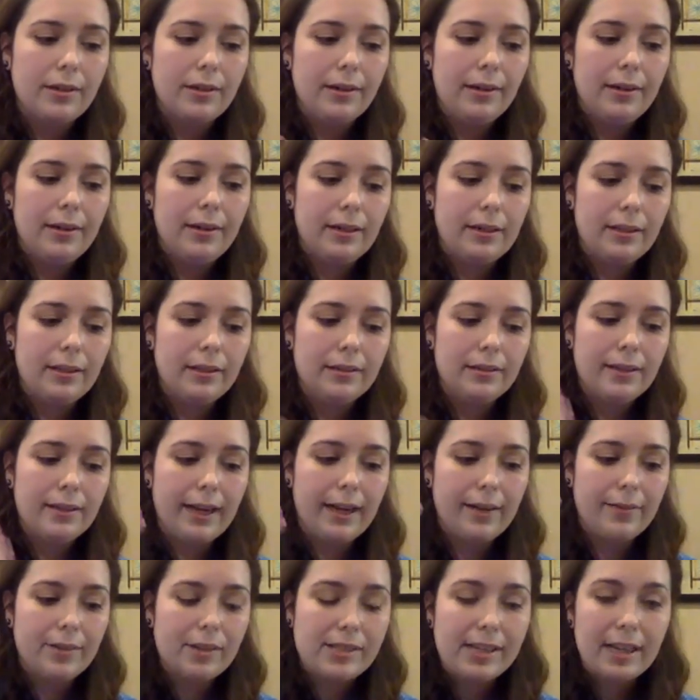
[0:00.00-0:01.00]
they
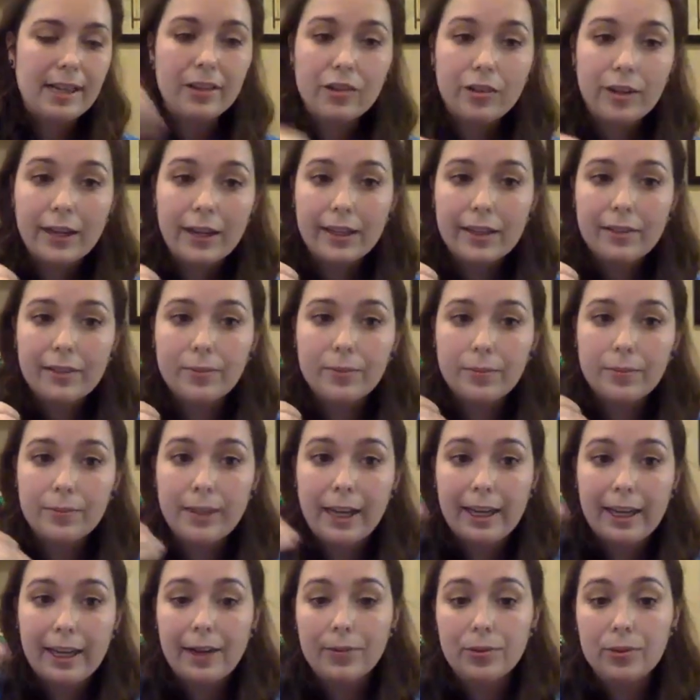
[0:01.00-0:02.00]
have a soundtrack
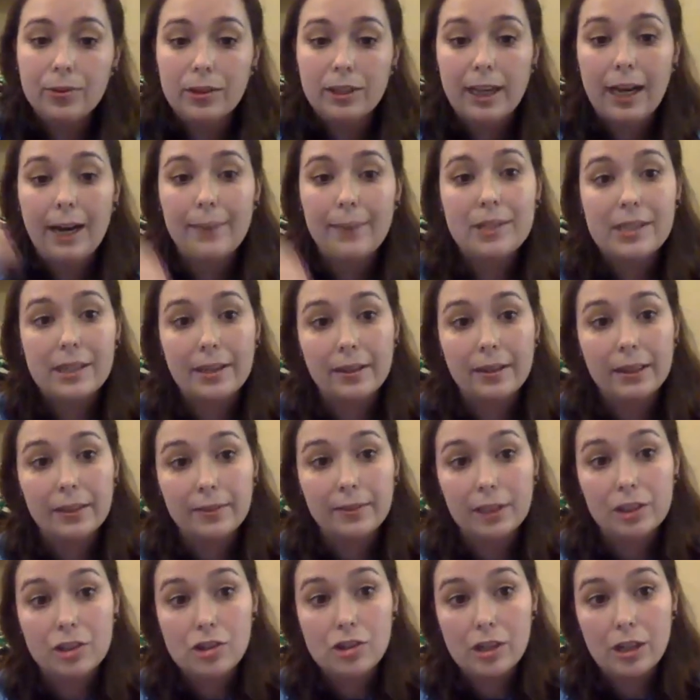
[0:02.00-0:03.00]
that comes with commentary of
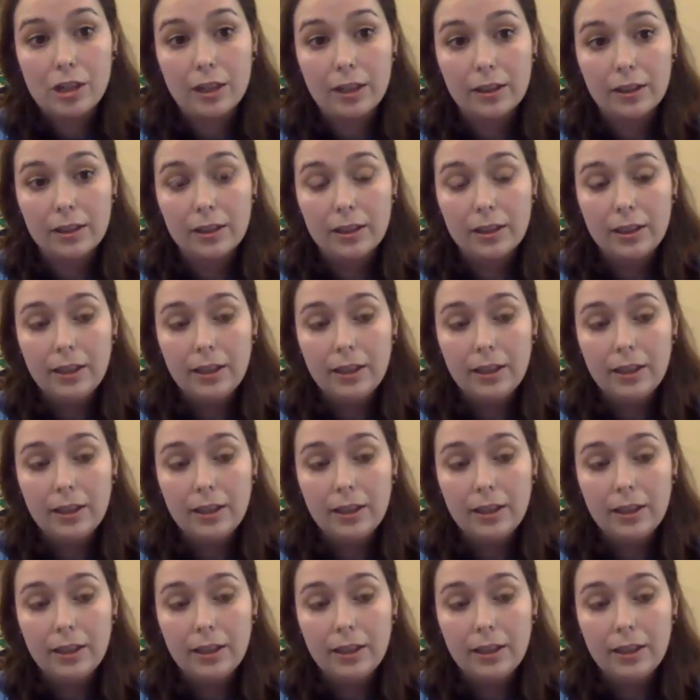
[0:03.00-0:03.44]
each song,